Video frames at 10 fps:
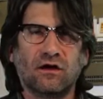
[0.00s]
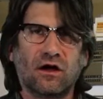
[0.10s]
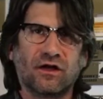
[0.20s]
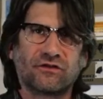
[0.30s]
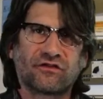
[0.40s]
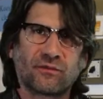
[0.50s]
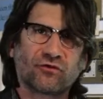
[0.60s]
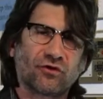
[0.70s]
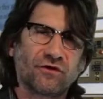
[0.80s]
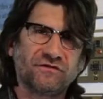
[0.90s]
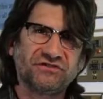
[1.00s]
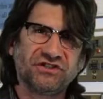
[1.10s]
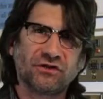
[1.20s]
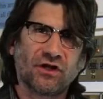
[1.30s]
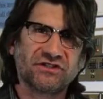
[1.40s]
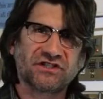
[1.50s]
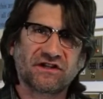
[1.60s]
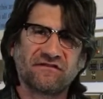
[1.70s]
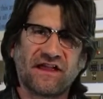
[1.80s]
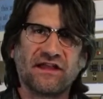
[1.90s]
some sort of geologic
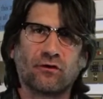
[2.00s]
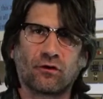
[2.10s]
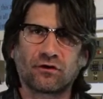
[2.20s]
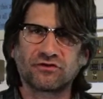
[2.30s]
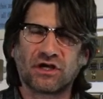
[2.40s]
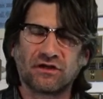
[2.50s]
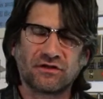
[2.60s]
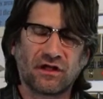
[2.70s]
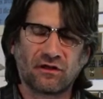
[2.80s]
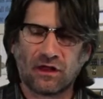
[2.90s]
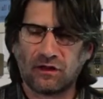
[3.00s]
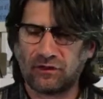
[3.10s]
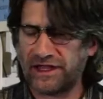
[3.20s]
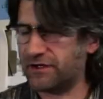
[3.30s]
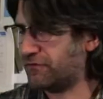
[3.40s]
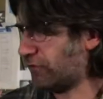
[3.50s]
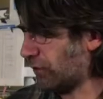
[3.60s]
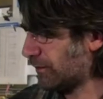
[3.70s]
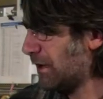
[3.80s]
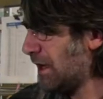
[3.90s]
event or a
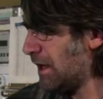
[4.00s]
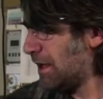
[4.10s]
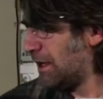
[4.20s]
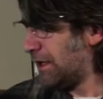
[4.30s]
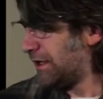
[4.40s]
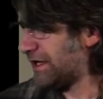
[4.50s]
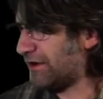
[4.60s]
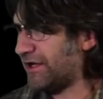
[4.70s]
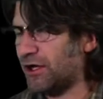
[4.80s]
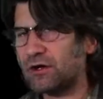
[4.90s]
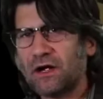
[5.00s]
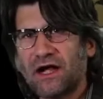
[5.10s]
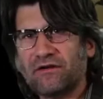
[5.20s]
landform. Now here I've